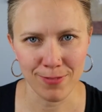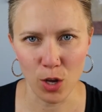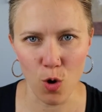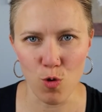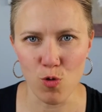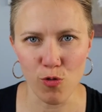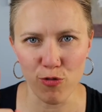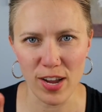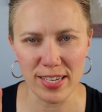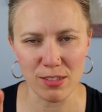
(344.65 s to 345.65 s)
Go,
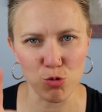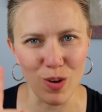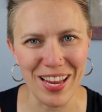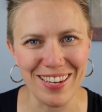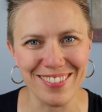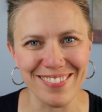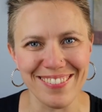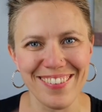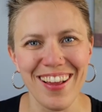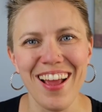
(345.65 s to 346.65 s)
fight, win!
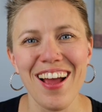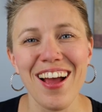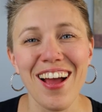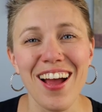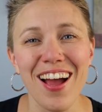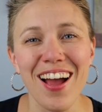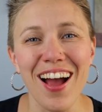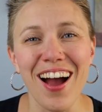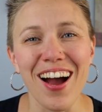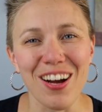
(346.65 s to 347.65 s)

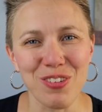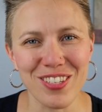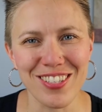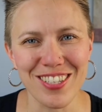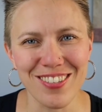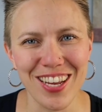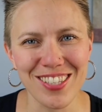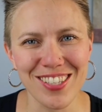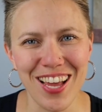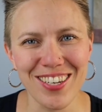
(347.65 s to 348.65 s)
I will see you
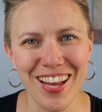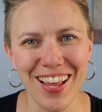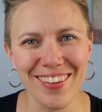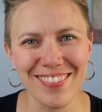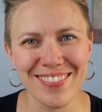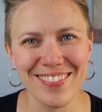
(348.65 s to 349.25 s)
next Saturday.